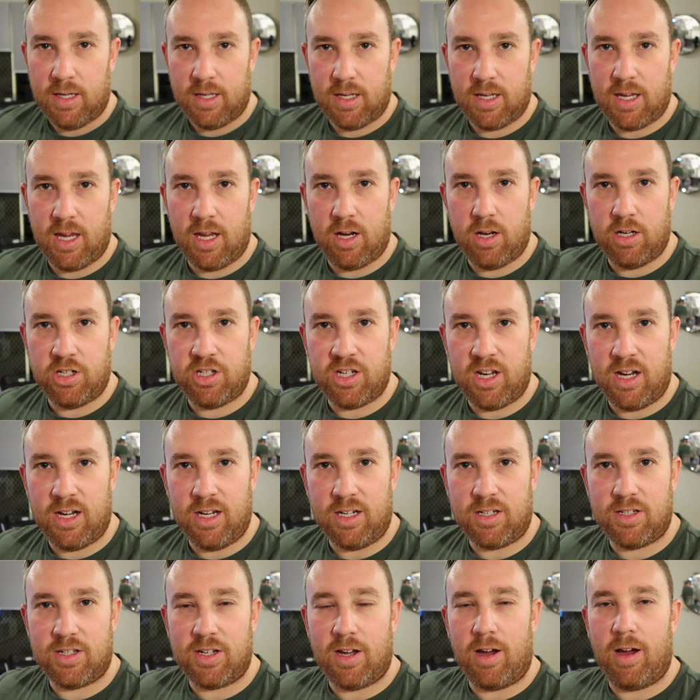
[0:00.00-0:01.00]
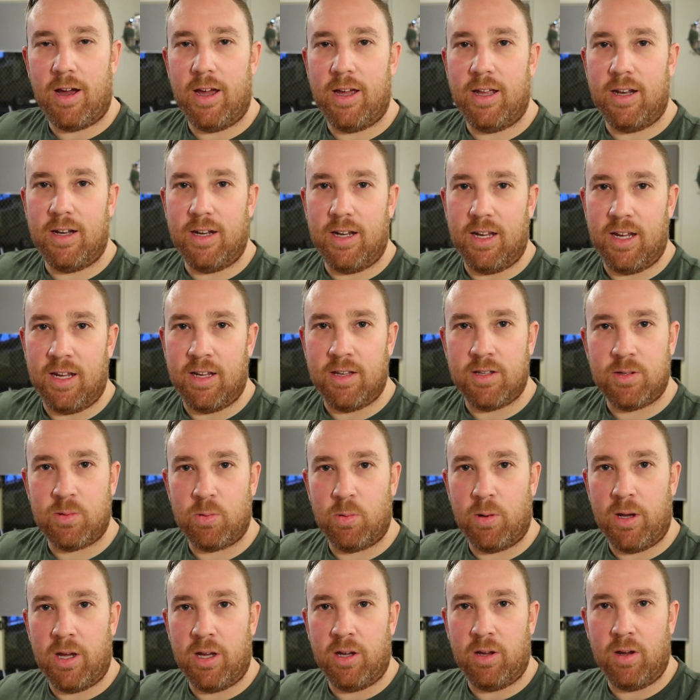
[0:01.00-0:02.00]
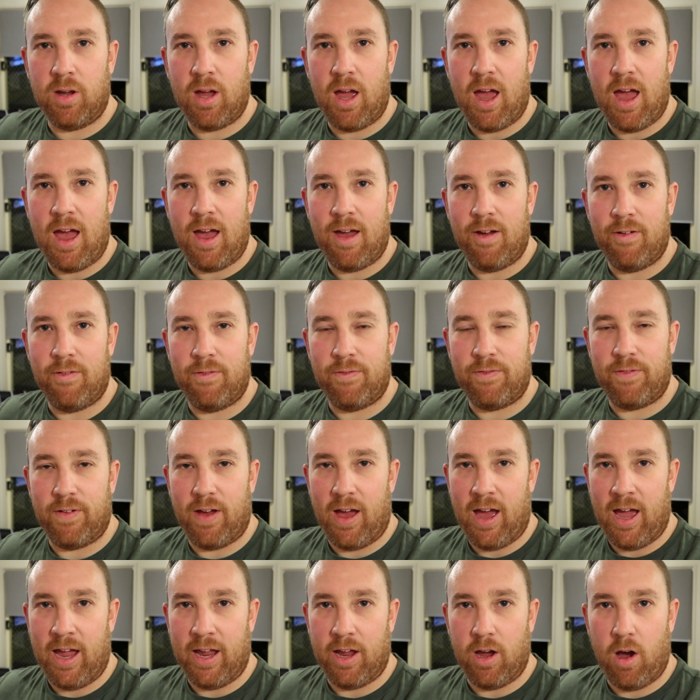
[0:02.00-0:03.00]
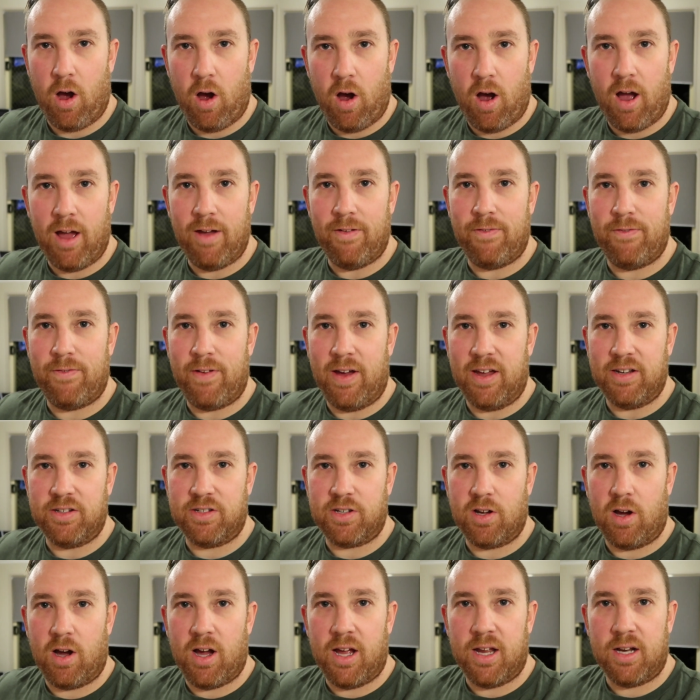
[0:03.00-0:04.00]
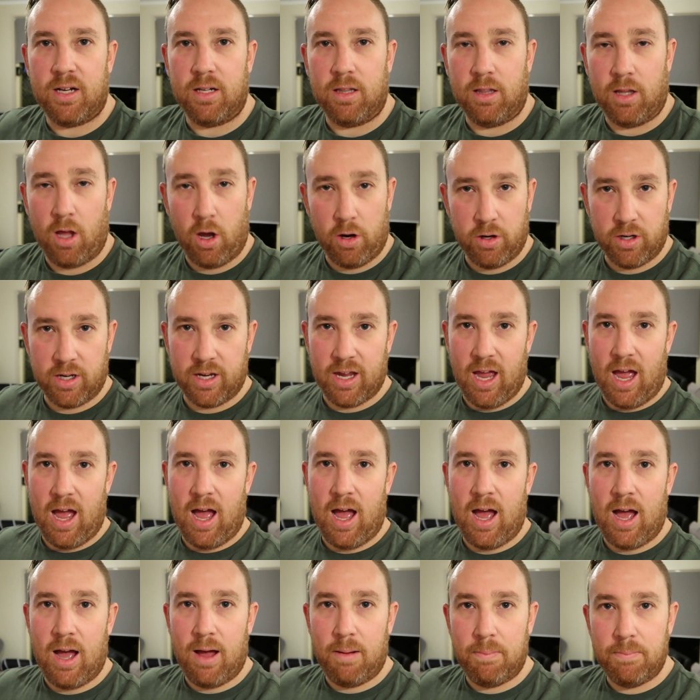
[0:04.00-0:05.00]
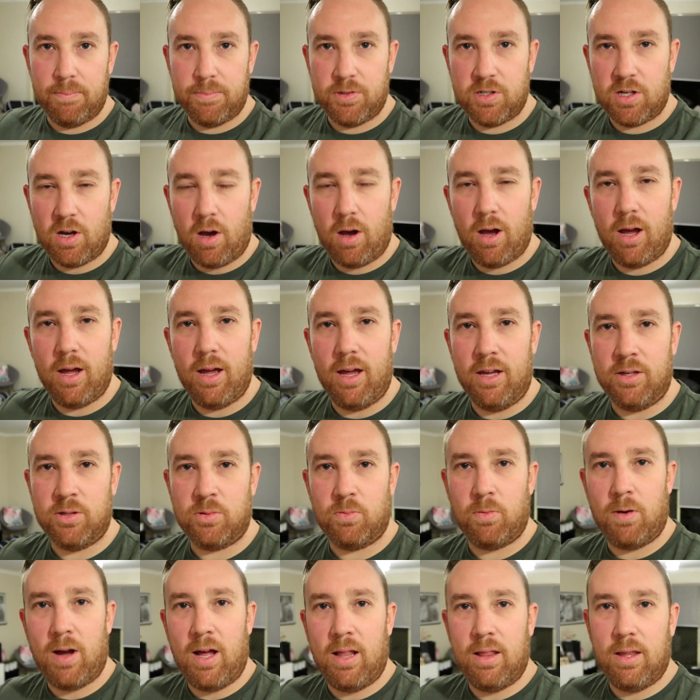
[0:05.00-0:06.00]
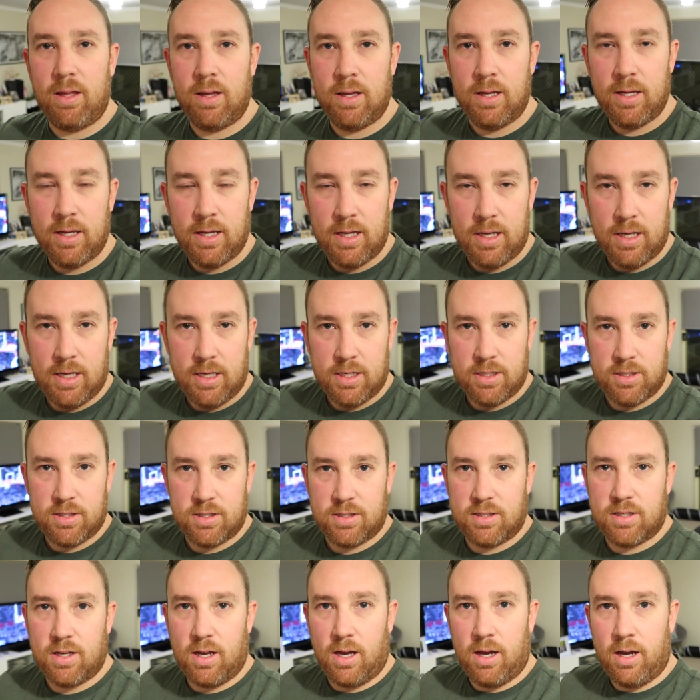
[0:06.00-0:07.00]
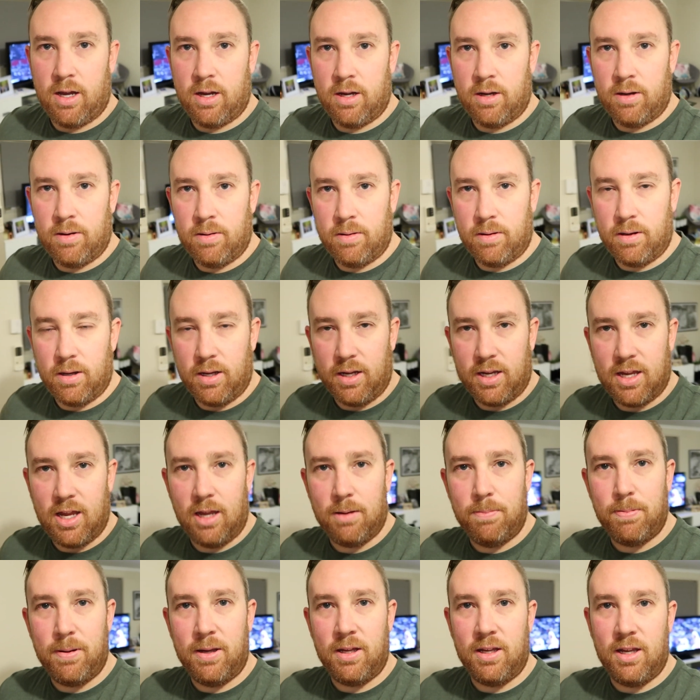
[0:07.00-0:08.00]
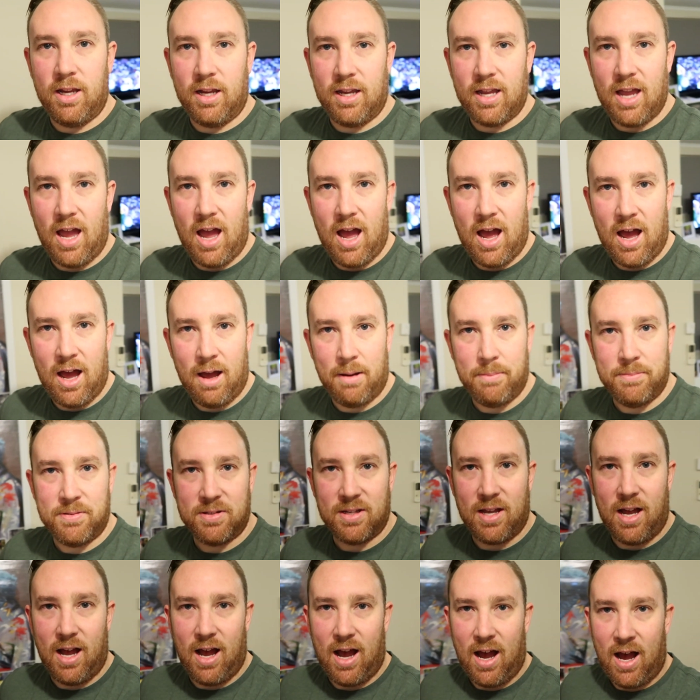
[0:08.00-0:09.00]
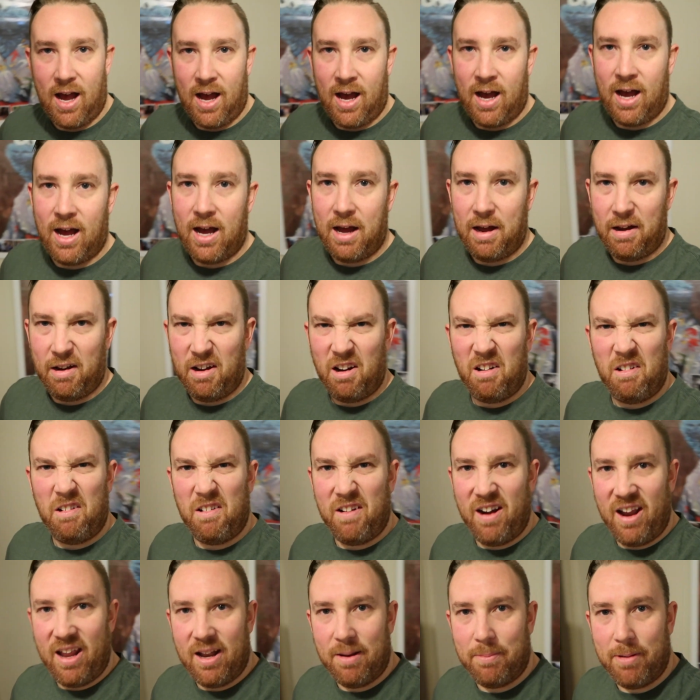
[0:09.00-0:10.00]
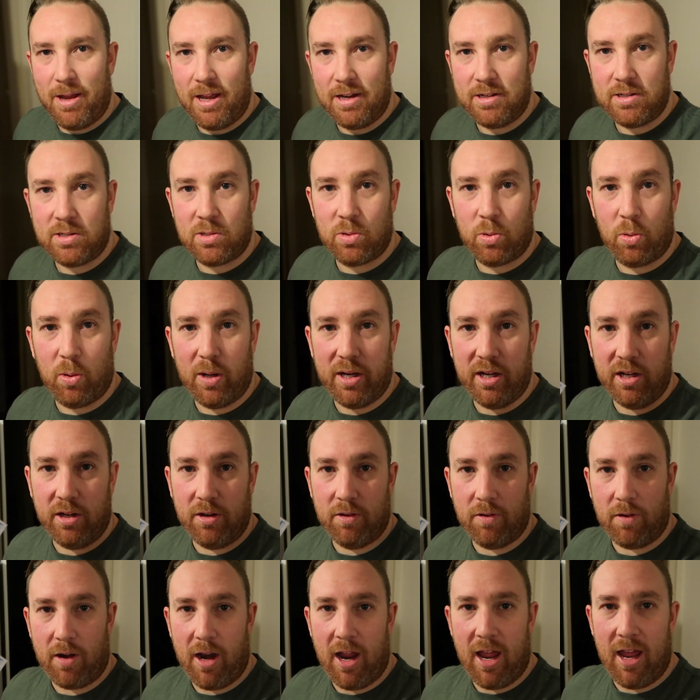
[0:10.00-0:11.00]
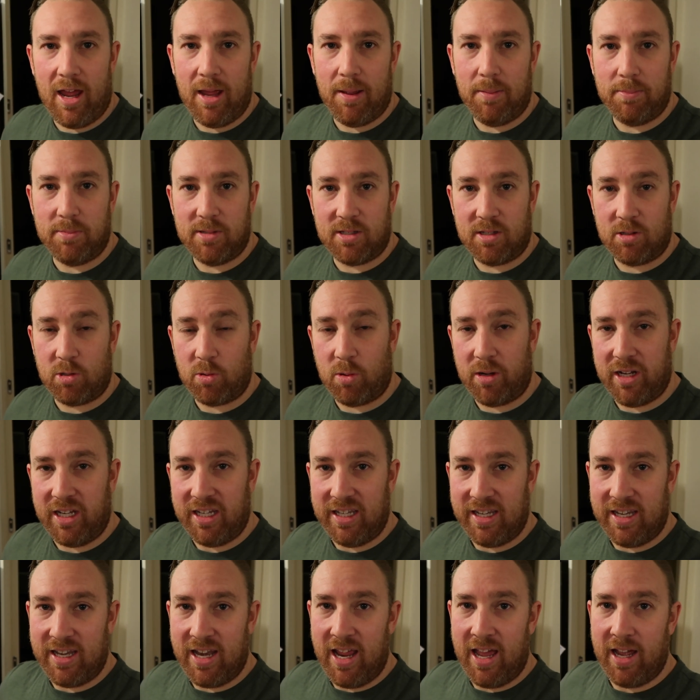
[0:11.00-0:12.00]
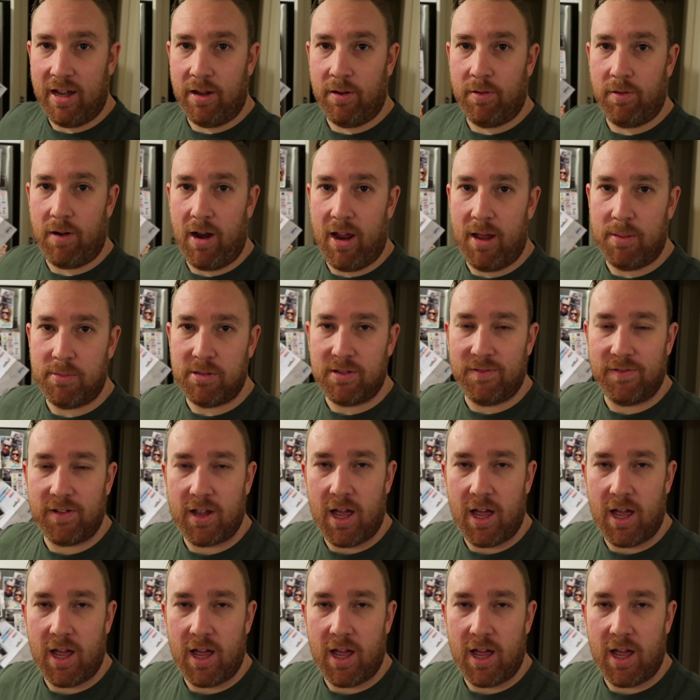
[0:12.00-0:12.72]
ketogenic diet is where you have a high fat diet, low carb diet as well. So keeping your carbs around about 20 net grams of